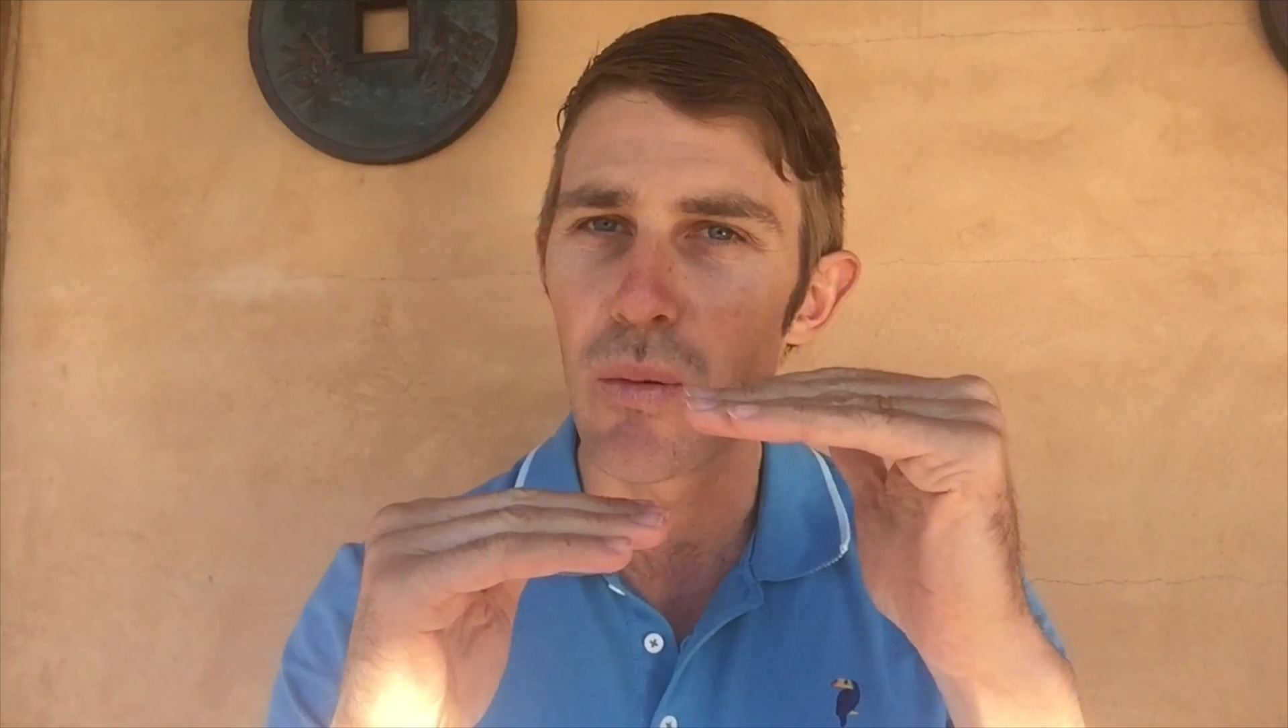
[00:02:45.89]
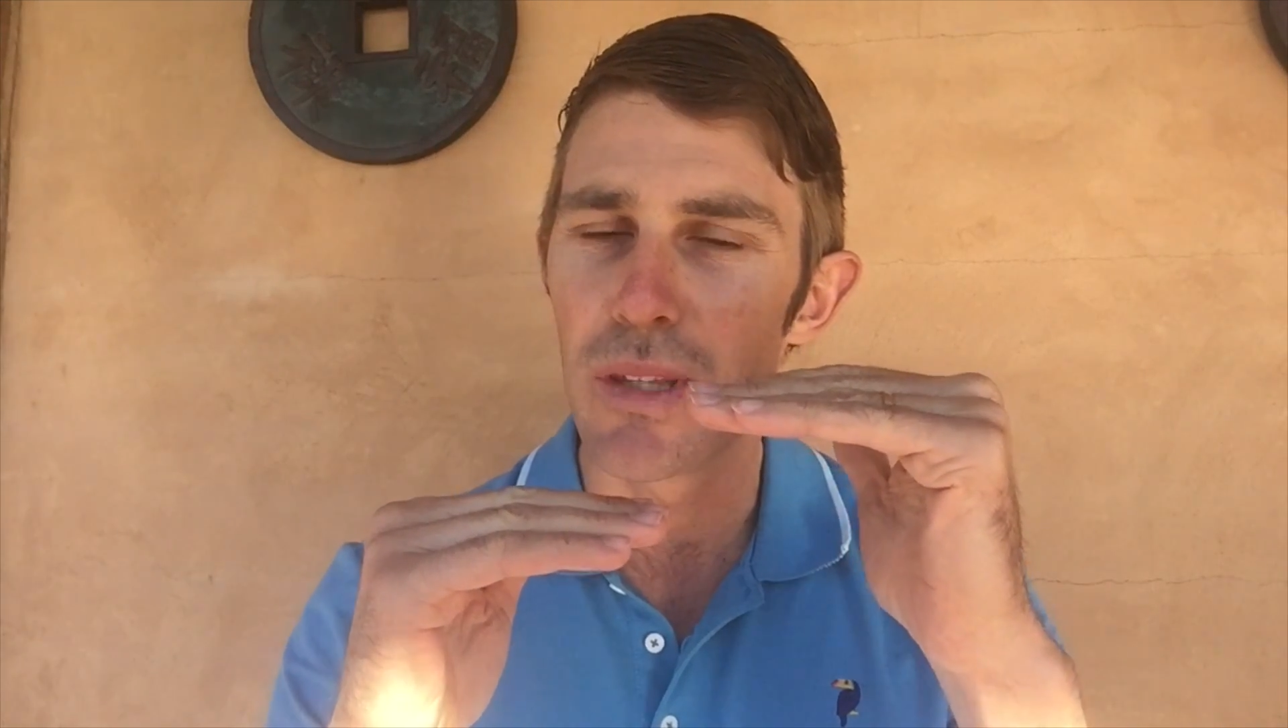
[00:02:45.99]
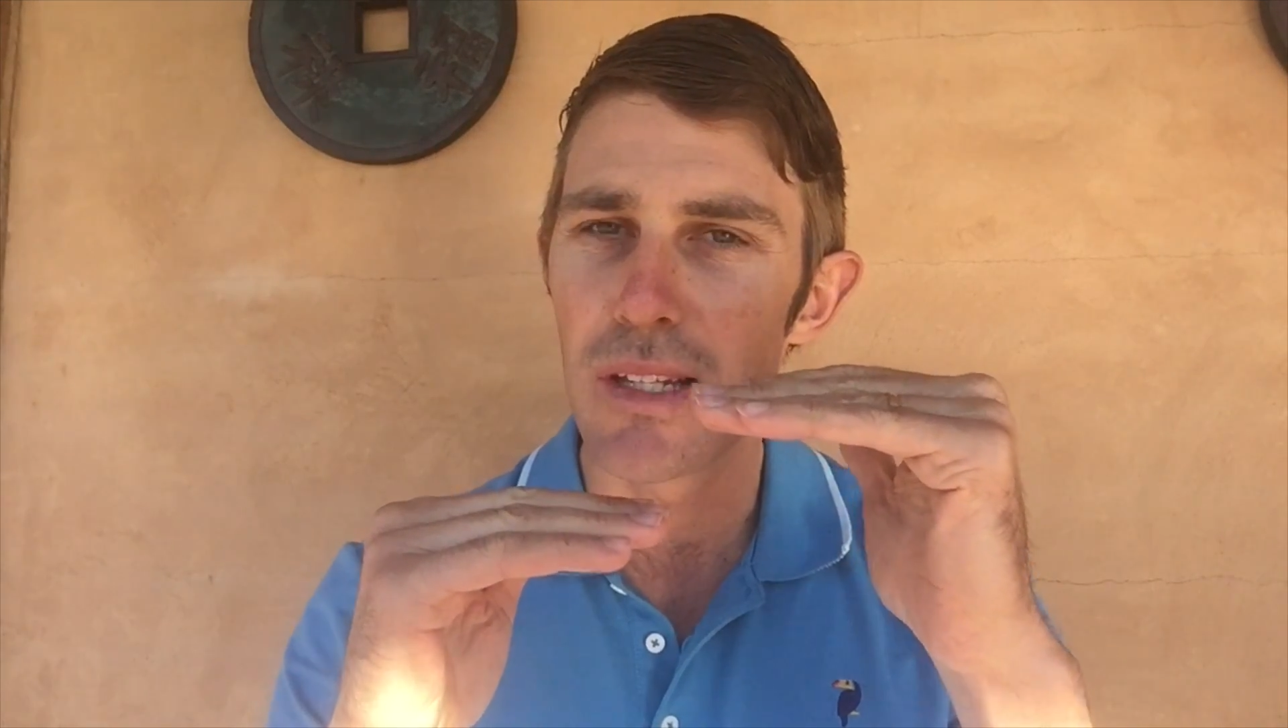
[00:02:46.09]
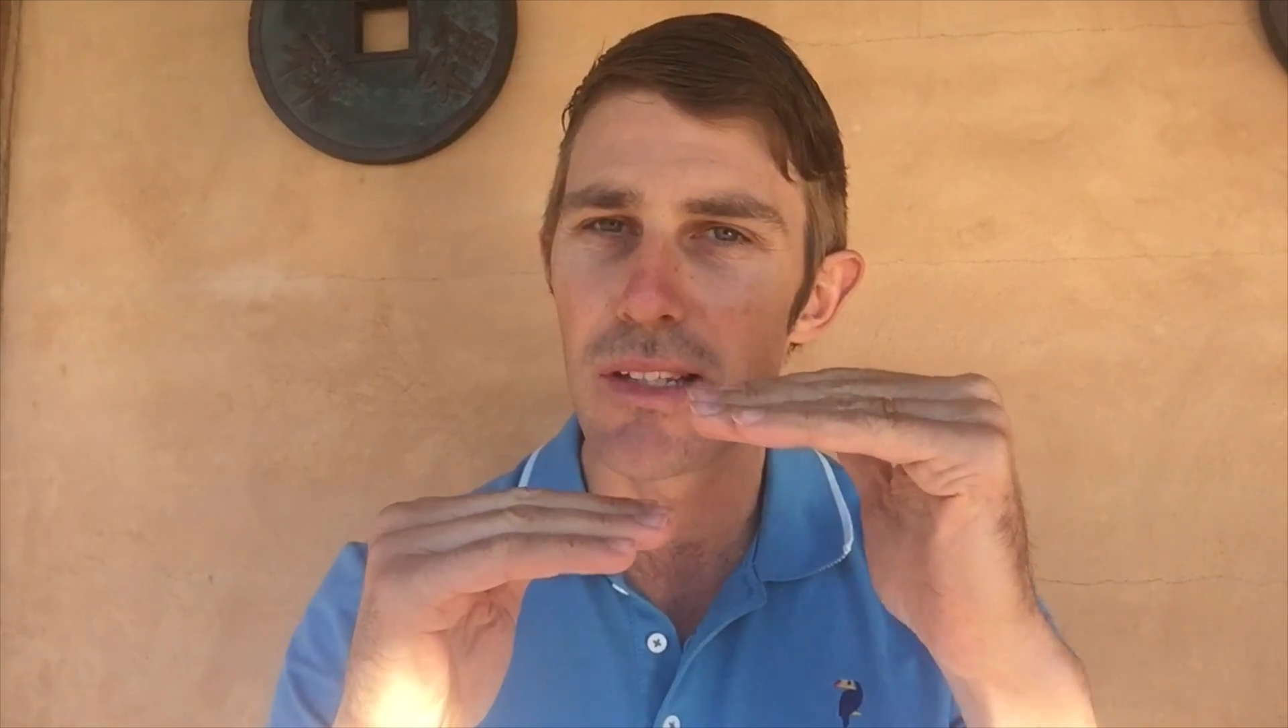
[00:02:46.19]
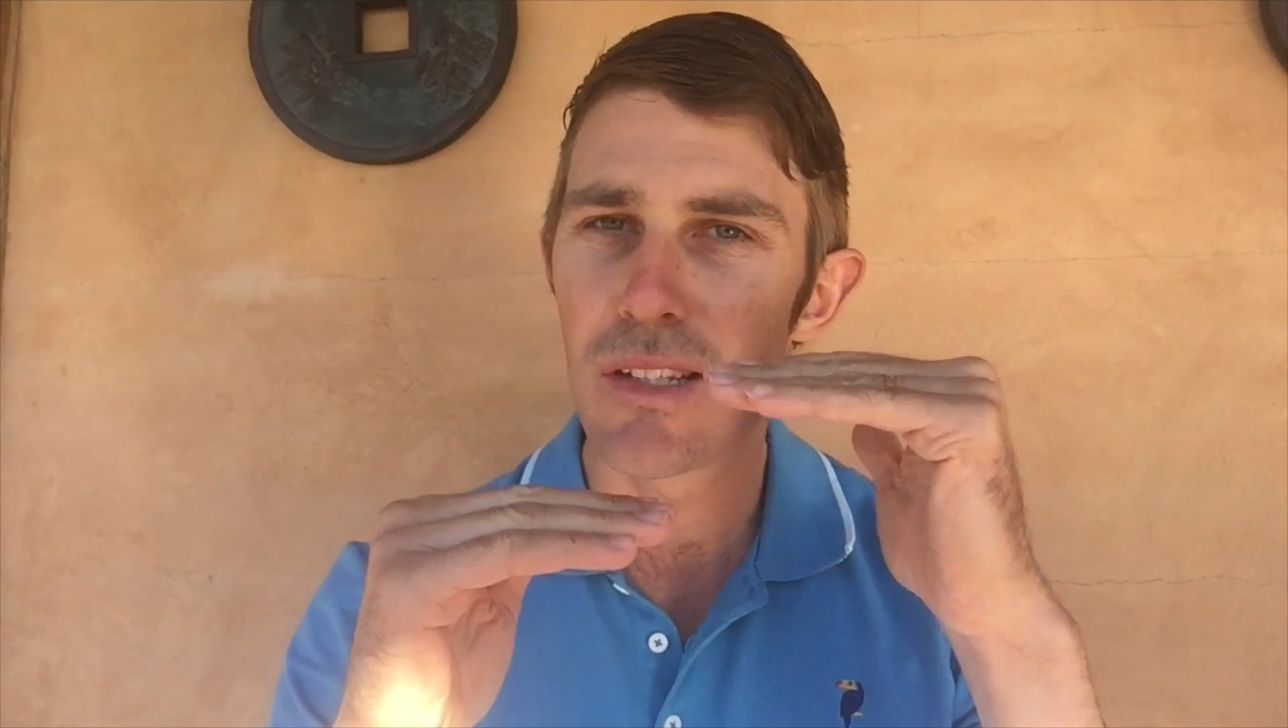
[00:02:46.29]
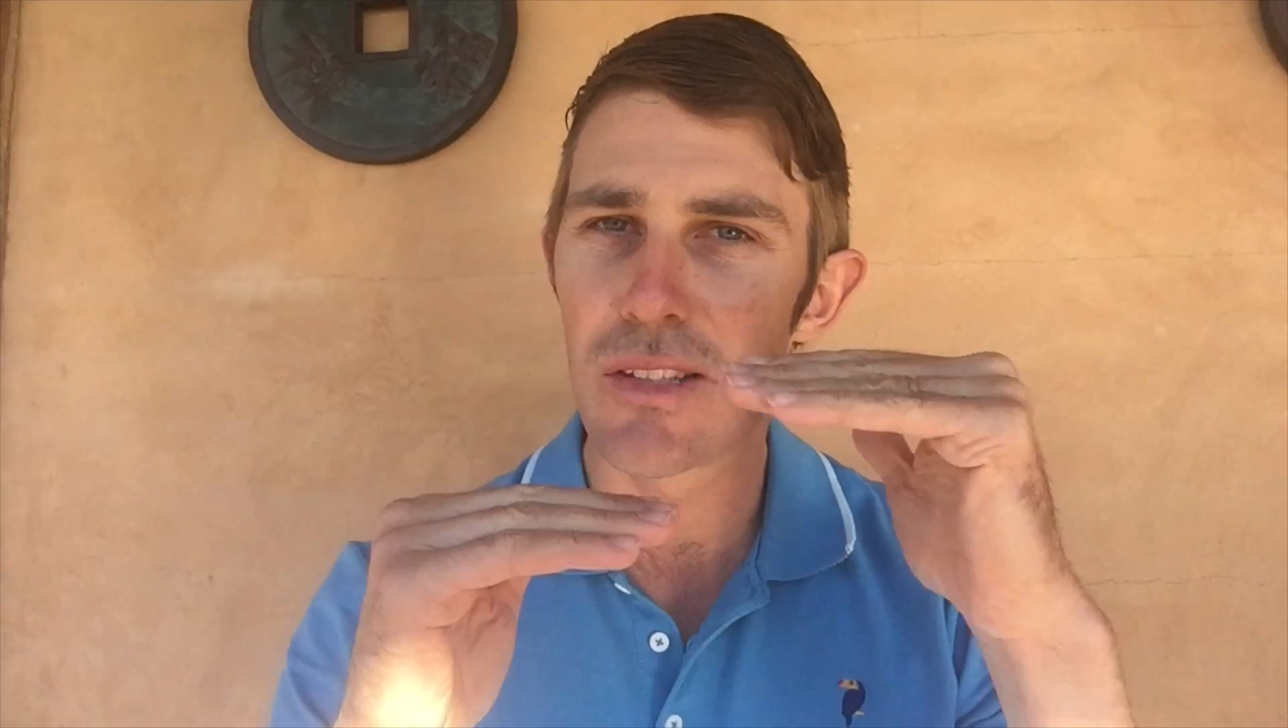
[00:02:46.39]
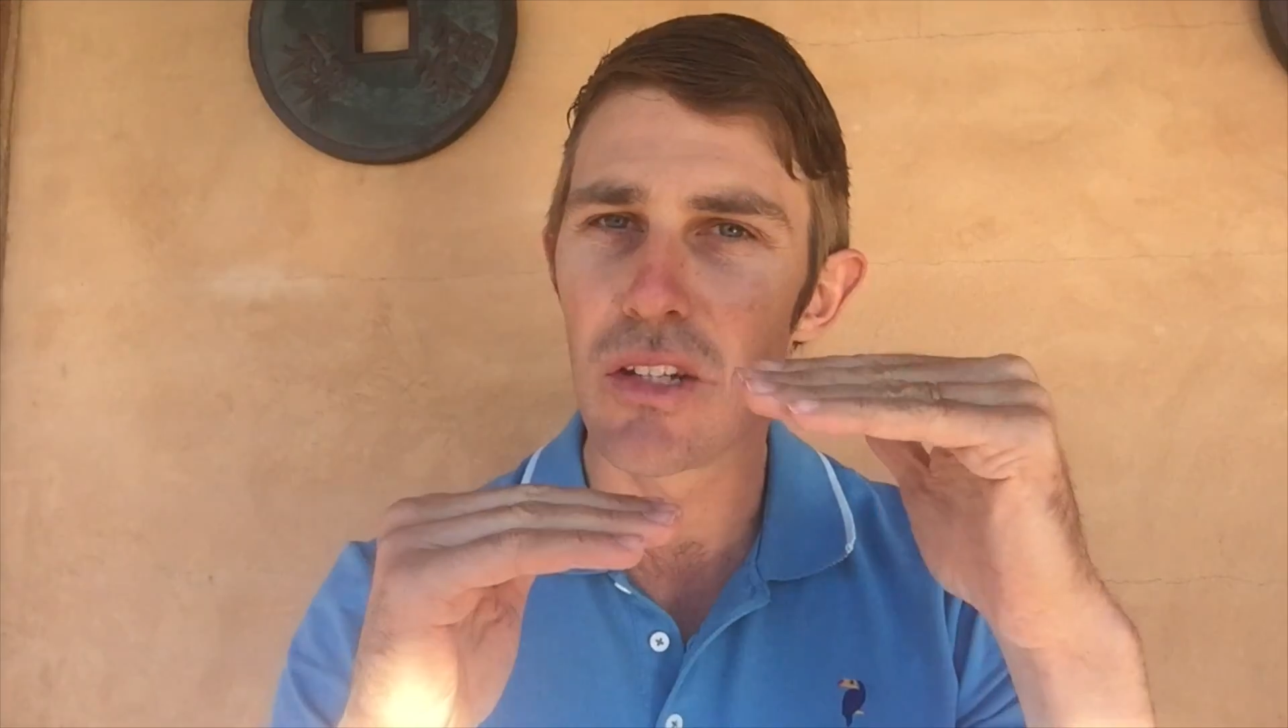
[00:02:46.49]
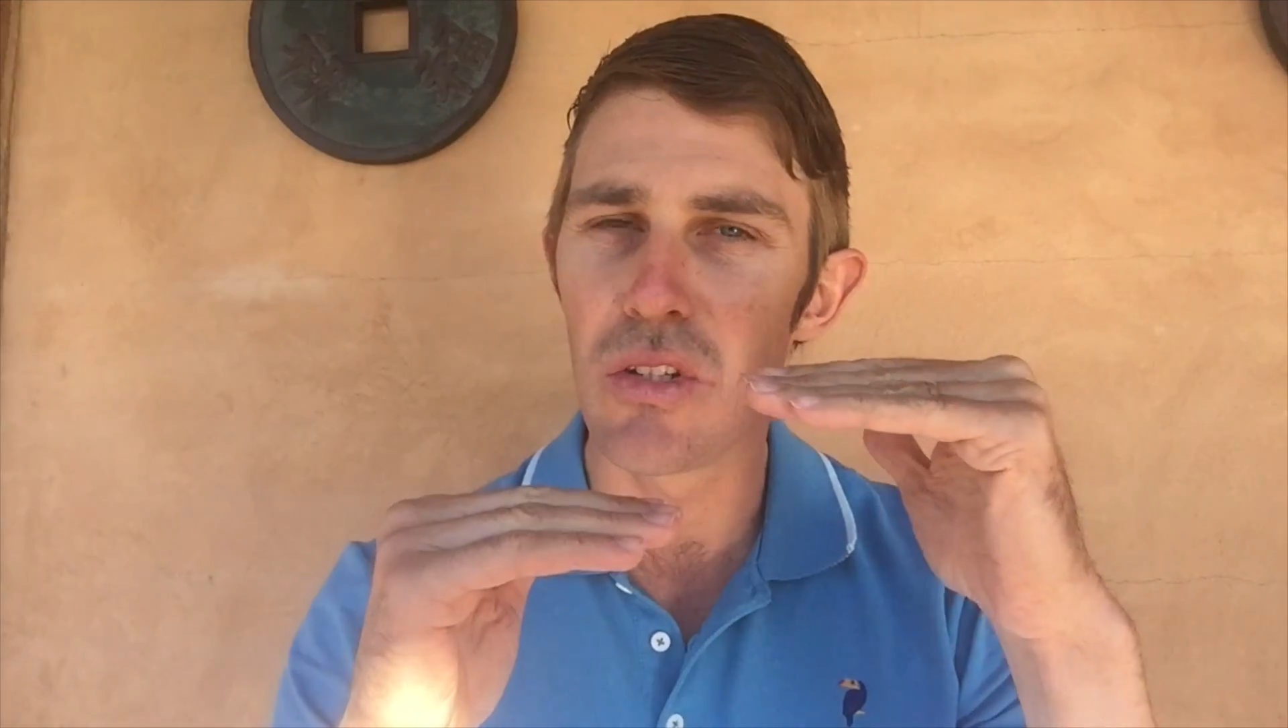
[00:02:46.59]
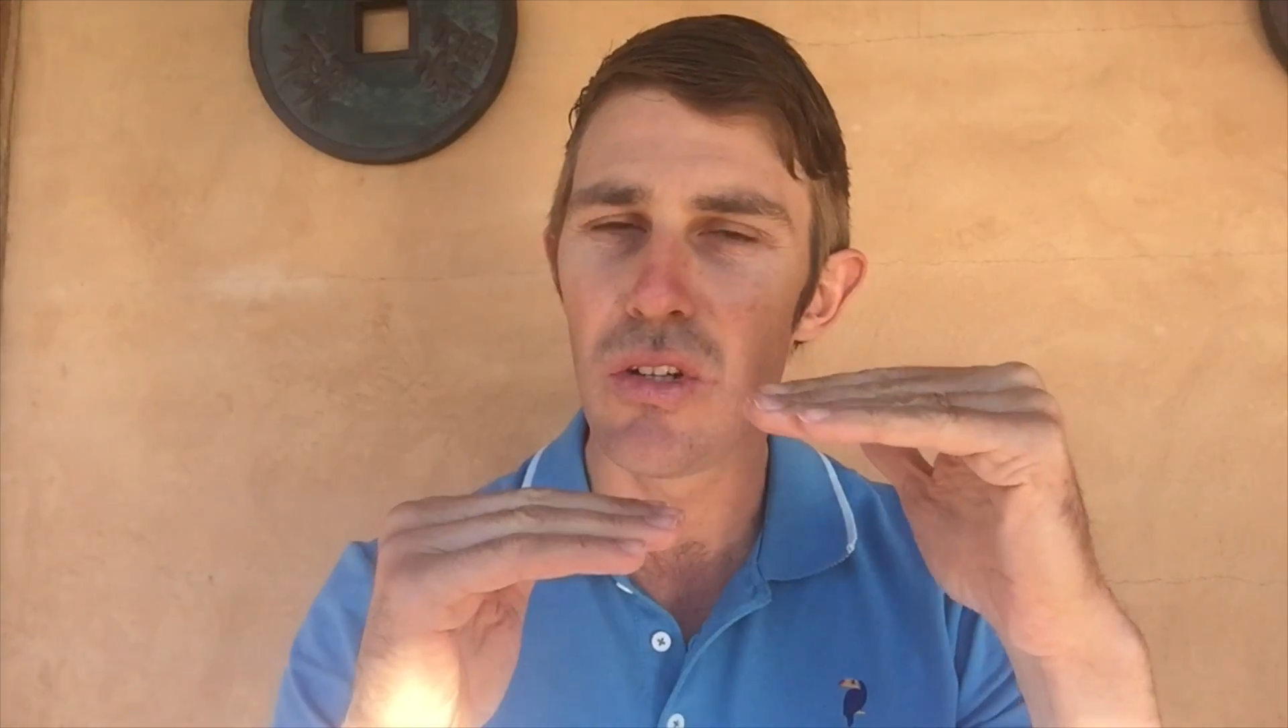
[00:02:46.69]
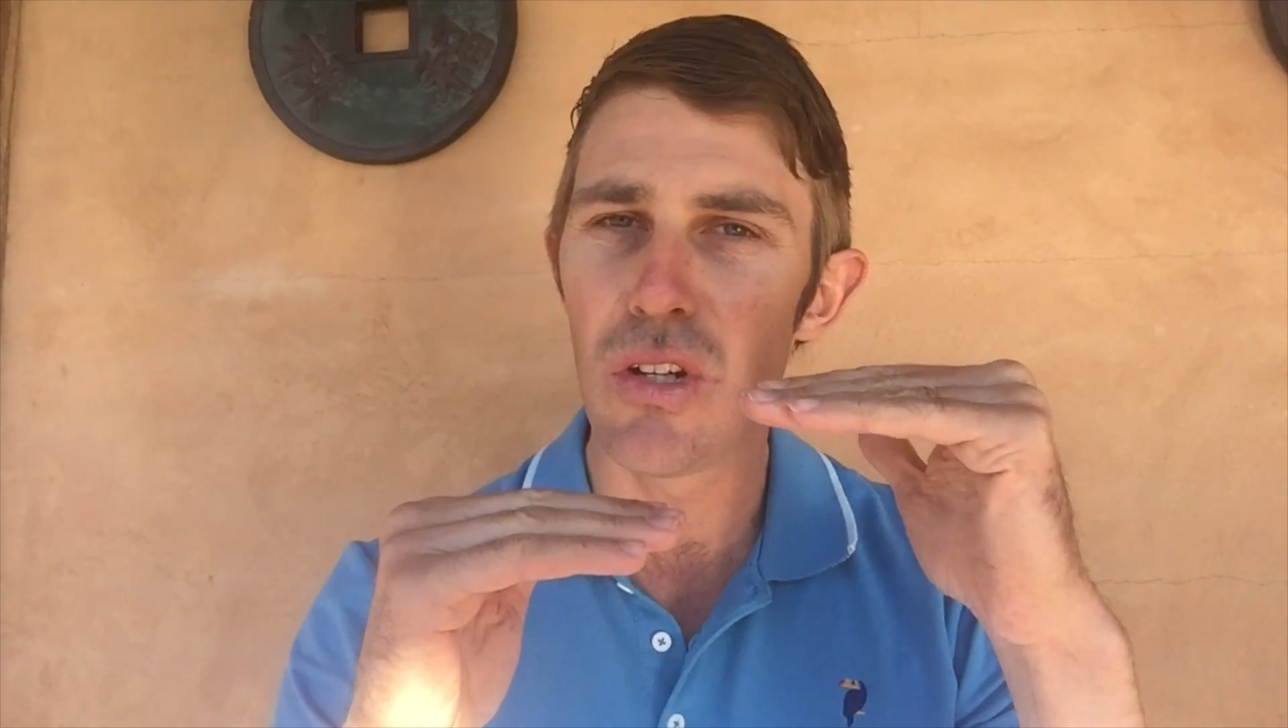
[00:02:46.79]
well, this is
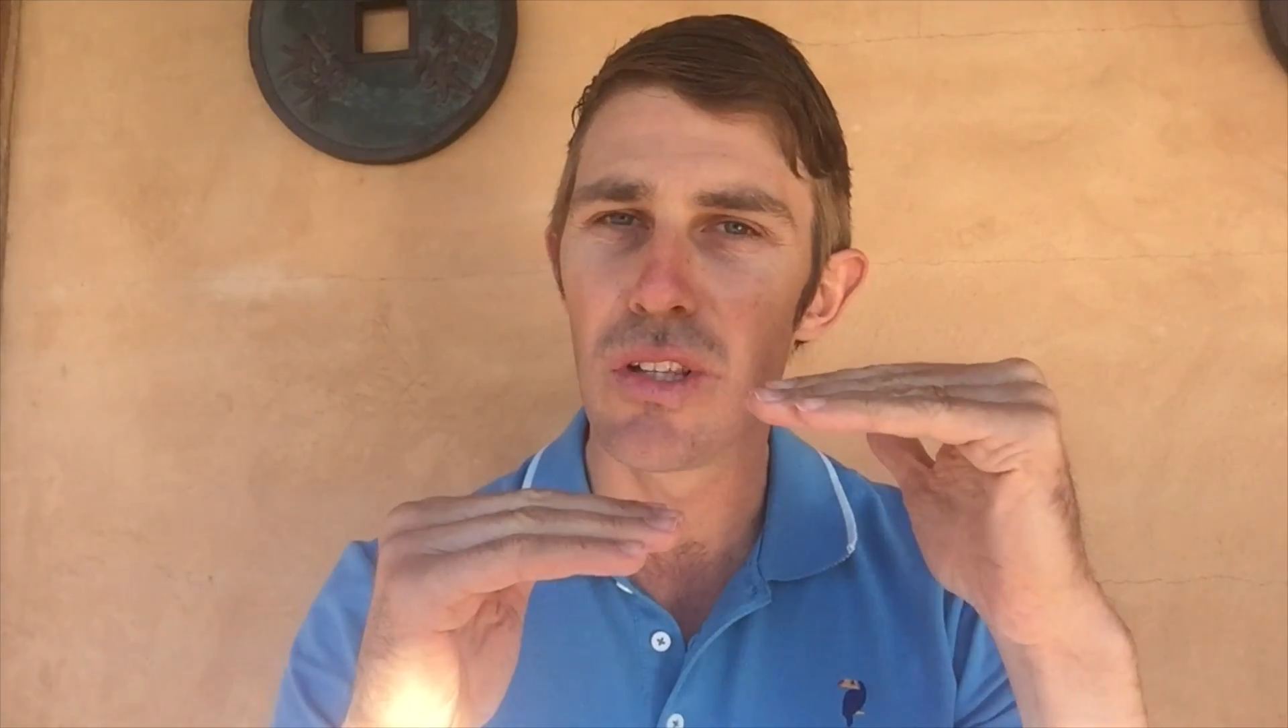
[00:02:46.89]
the new